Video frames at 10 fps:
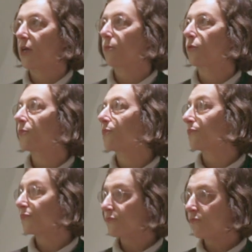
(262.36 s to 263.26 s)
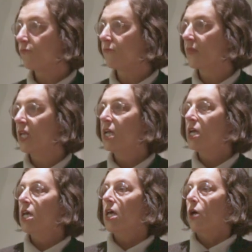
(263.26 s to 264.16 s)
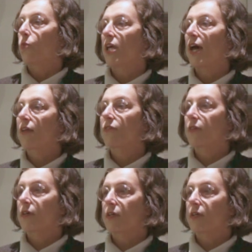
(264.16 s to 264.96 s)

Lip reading: sample. We add